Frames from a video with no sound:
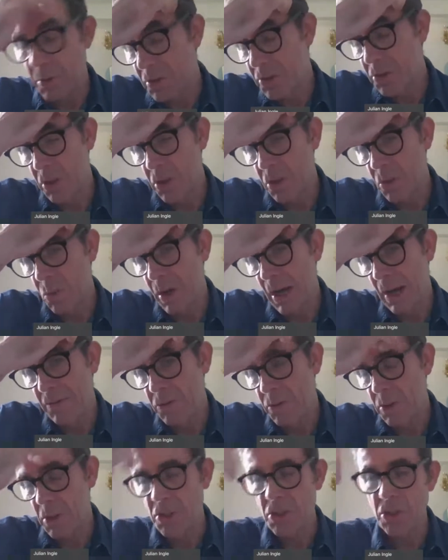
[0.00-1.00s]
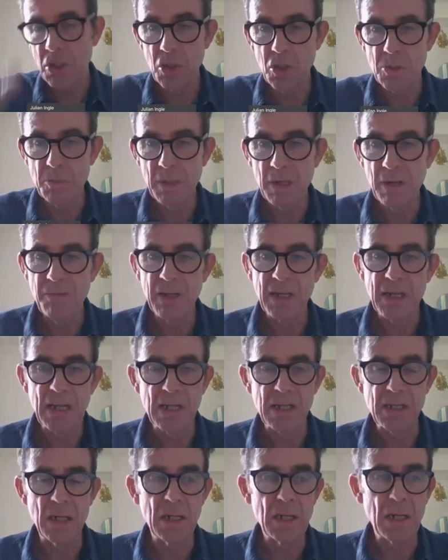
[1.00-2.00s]
so you will have to excuse me if it
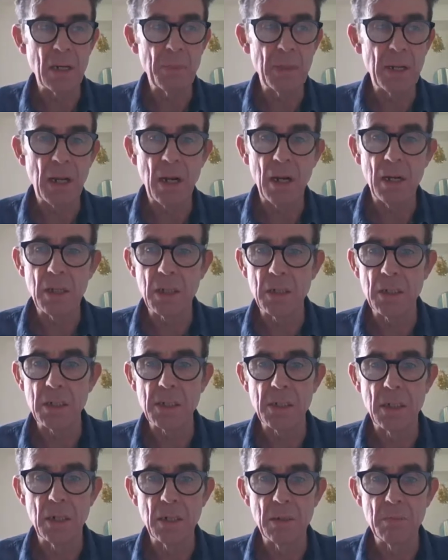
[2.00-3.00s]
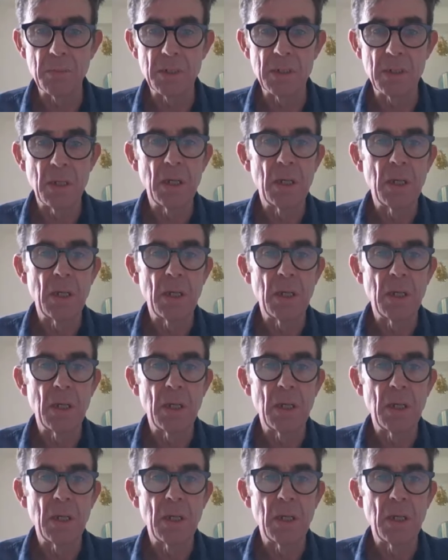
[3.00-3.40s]
gets a little bit clunky at times.